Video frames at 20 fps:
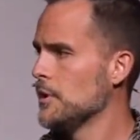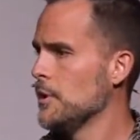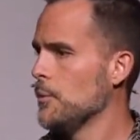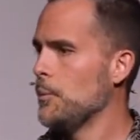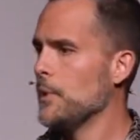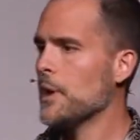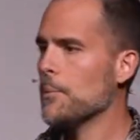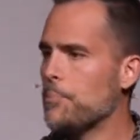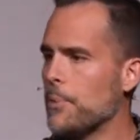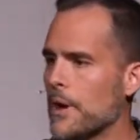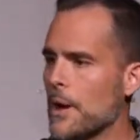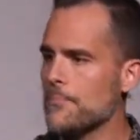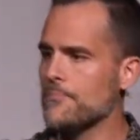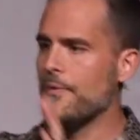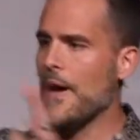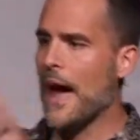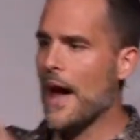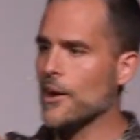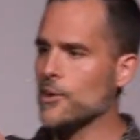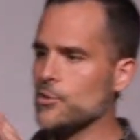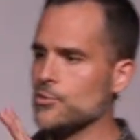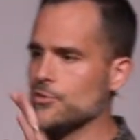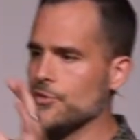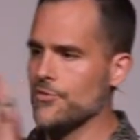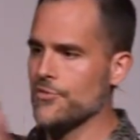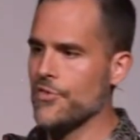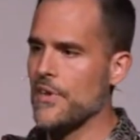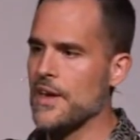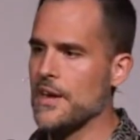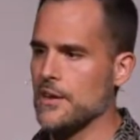We can pick up values and
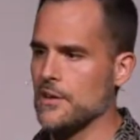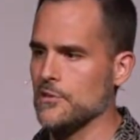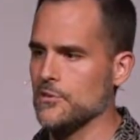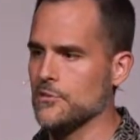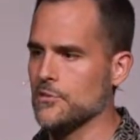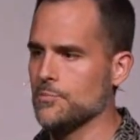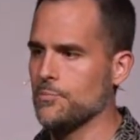things,